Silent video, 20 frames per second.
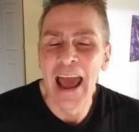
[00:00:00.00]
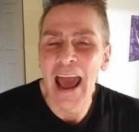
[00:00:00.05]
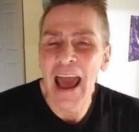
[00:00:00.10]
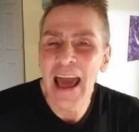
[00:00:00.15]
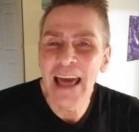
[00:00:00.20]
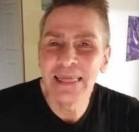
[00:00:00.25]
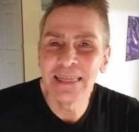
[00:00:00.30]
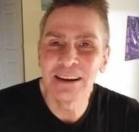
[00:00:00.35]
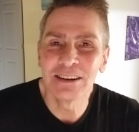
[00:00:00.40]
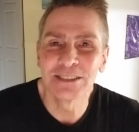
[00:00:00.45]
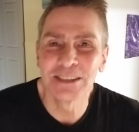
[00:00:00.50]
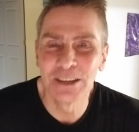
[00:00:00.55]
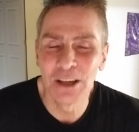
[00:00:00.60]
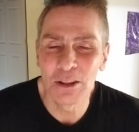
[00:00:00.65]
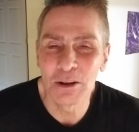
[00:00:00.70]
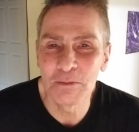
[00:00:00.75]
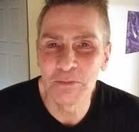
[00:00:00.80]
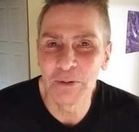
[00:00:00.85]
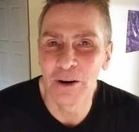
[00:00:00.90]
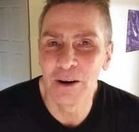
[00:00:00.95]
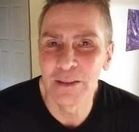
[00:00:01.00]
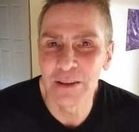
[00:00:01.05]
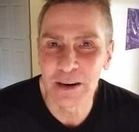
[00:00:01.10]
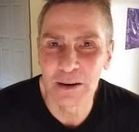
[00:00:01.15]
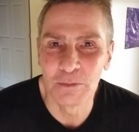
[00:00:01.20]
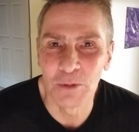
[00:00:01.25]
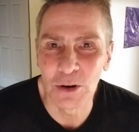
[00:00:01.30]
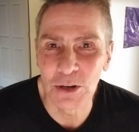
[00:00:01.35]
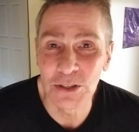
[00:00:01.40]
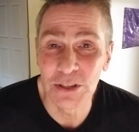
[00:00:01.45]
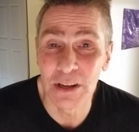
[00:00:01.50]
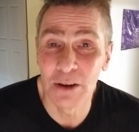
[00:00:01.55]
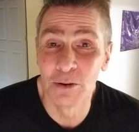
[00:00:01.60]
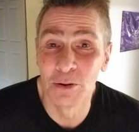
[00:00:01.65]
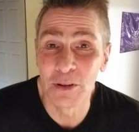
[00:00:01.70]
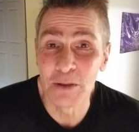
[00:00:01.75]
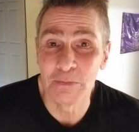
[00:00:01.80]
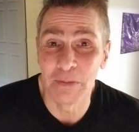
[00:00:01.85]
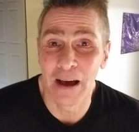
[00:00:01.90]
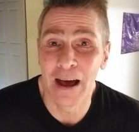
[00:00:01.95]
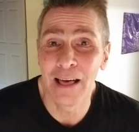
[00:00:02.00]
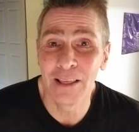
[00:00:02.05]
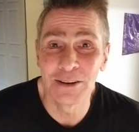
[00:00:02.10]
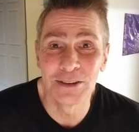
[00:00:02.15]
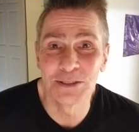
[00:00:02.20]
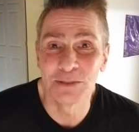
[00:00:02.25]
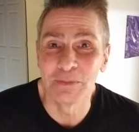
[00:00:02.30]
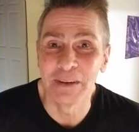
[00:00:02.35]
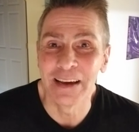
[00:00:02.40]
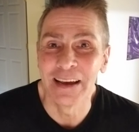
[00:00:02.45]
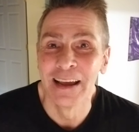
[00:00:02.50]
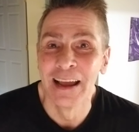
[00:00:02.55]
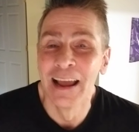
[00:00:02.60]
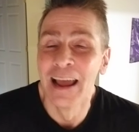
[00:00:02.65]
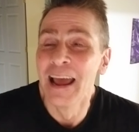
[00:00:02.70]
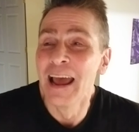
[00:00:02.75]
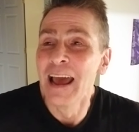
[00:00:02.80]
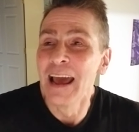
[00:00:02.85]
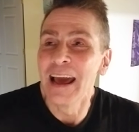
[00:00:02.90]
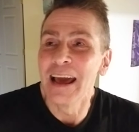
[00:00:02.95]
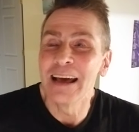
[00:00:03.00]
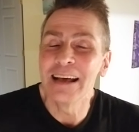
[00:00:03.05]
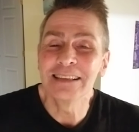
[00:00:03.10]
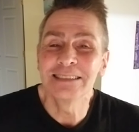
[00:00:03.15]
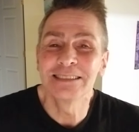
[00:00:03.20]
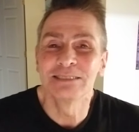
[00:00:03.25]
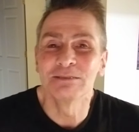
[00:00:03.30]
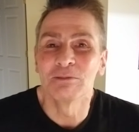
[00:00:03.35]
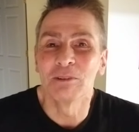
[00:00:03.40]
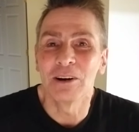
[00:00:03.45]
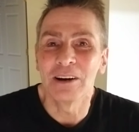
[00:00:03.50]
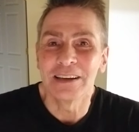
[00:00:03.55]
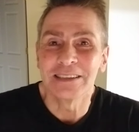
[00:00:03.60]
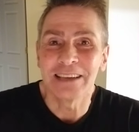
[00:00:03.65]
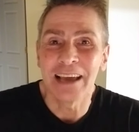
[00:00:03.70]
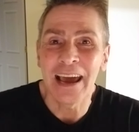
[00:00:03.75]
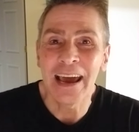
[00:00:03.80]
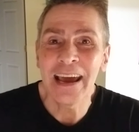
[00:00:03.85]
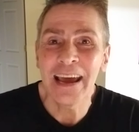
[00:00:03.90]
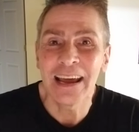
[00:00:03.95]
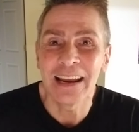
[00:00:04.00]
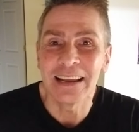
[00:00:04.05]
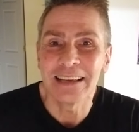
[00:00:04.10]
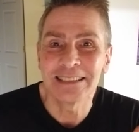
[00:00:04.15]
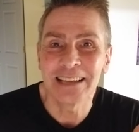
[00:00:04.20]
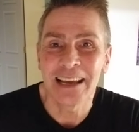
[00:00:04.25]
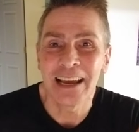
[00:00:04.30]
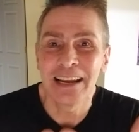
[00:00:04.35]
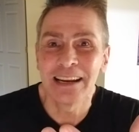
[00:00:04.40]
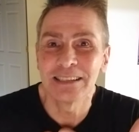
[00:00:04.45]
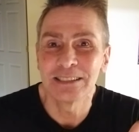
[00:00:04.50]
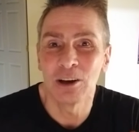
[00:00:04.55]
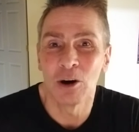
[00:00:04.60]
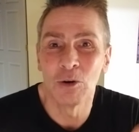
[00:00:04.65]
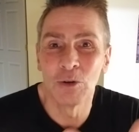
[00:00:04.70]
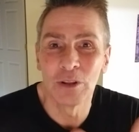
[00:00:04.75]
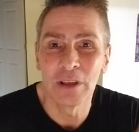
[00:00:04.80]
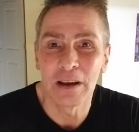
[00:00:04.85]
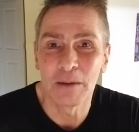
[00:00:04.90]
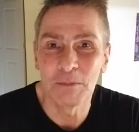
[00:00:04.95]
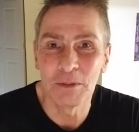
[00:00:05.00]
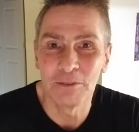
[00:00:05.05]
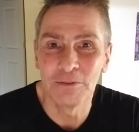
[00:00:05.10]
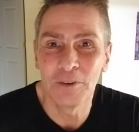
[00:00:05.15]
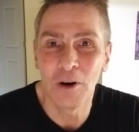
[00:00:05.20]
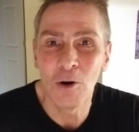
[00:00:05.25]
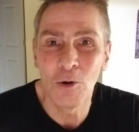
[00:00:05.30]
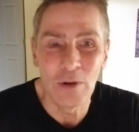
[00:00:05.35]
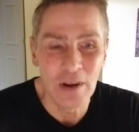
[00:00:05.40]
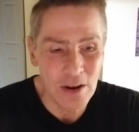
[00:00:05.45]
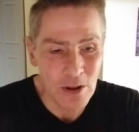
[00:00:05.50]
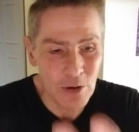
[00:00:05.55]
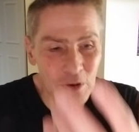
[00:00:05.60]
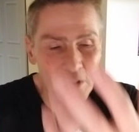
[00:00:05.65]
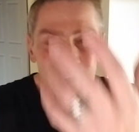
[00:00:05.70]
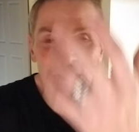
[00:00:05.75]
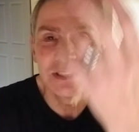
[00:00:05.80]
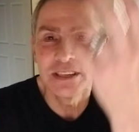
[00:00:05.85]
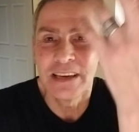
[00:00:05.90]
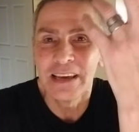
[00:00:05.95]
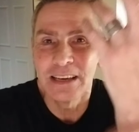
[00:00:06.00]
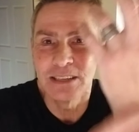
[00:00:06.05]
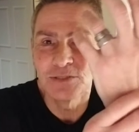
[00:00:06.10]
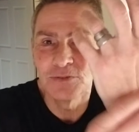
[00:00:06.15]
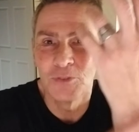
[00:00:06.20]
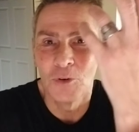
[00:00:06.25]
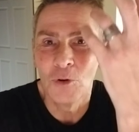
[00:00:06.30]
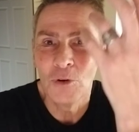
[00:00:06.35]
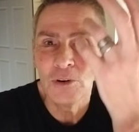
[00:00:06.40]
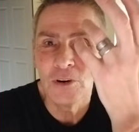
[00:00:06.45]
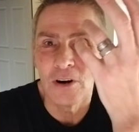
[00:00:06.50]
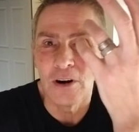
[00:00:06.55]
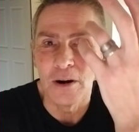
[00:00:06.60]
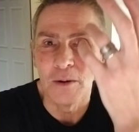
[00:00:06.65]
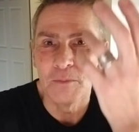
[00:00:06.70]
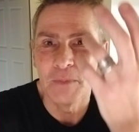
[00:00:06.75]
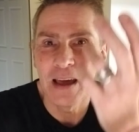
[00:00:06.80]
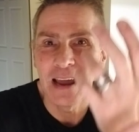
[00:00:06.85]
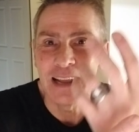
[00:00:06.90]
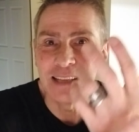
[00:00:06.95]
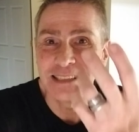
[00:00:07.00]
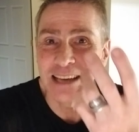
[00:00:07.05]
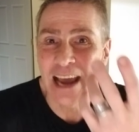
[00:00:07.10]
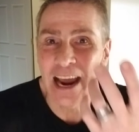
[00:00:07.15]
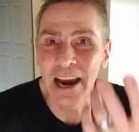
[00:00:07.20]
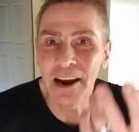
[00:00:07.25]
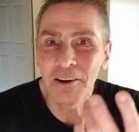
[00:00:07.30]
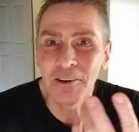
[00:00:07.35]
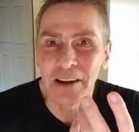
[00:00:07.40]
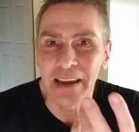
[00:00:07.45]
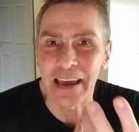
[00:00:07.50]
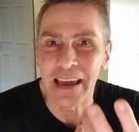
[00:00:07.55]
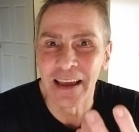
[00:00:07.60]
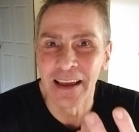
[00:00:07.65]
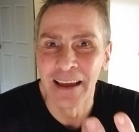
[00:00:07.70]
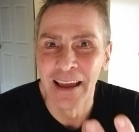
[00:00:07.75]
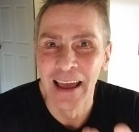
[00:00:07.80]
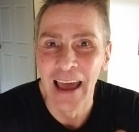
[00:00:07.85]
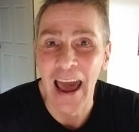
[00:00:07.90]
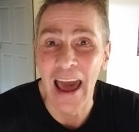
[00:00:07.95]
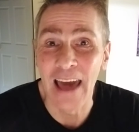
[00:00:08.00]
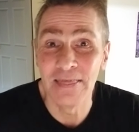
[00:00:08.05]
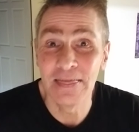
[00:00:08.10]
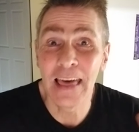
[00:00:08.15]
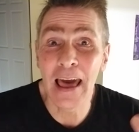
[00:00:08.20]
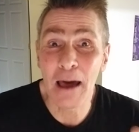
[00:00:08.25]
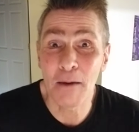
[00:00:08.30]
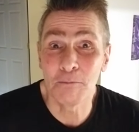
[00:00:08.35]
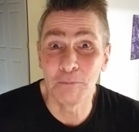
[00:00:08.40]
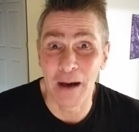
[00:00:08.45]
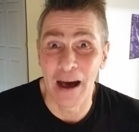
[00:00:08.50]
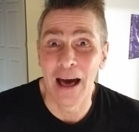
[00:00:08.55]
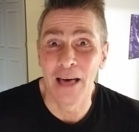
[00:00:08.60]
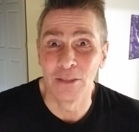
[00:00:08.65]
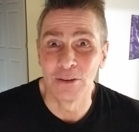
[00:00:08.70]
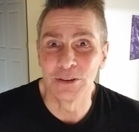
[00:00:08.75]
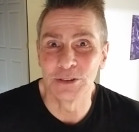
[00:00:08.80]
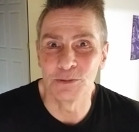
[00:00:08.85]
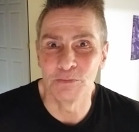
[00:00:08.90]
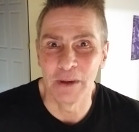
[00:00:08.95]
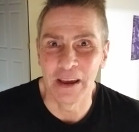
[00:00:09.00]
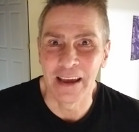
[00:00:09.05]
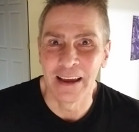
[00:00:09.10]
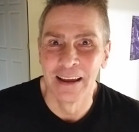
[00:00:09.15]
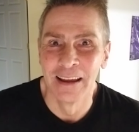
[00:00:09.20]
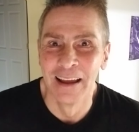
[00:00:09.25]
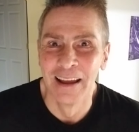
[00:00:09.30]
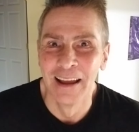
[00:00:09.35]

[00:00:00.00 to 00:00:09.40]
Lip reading: And there's another part of the commercial that really bothers me. It's where his hand is holding up the phone. And you could see his forearm and it's hairy. And that bothers me.